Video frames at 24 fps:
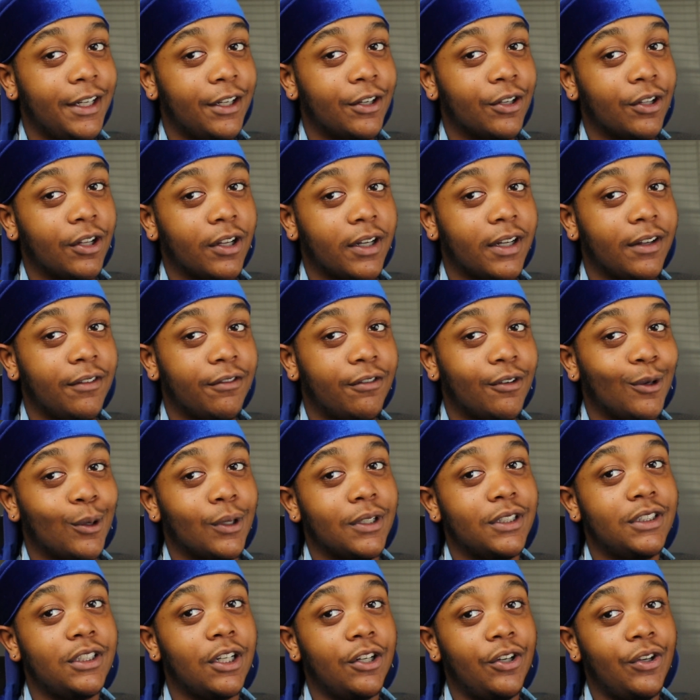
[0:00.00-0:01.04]
you're looking for
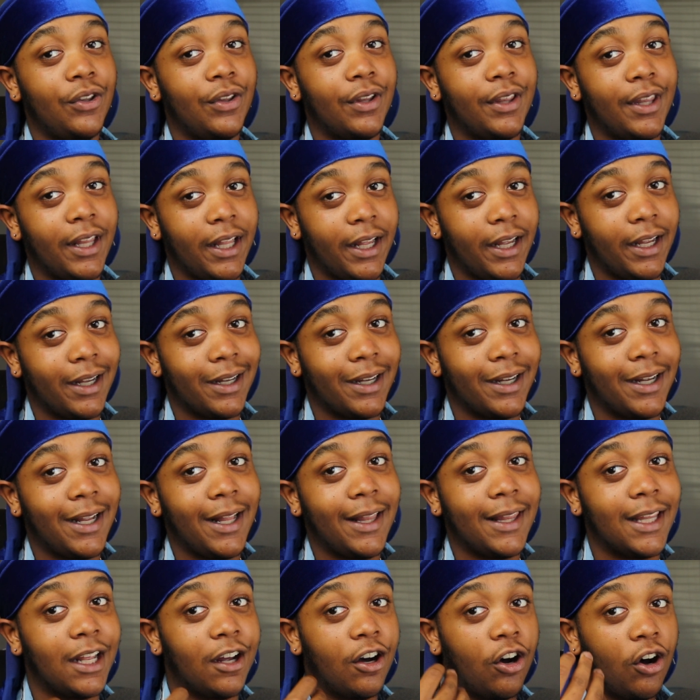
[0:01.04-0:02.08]
a certain thing
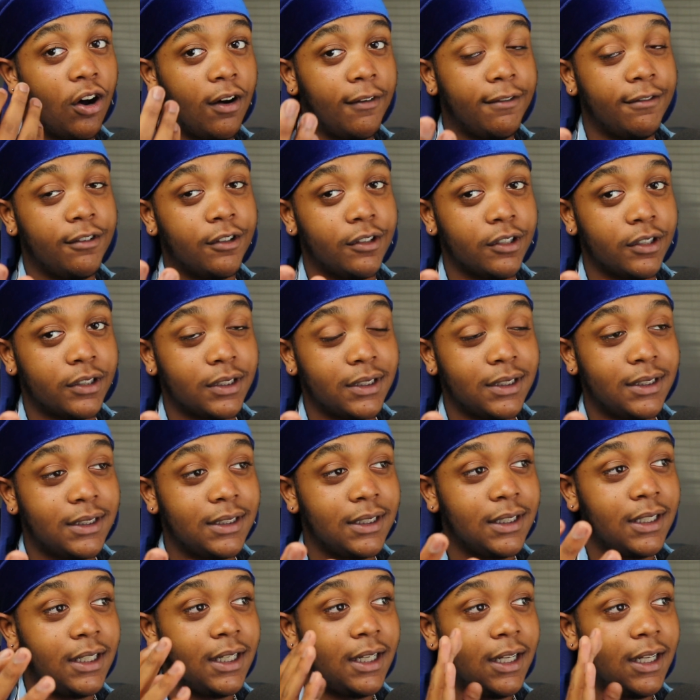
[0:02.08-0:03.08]
that offers